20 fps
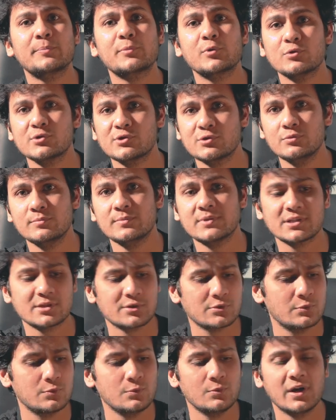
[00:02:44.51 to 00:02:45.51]

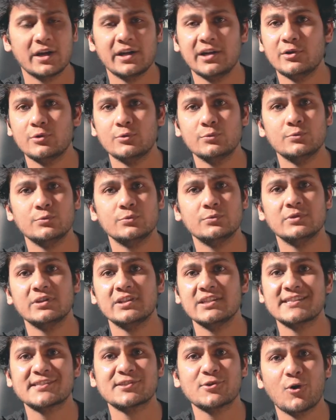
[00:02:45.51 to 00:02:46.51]
prosumers who are into this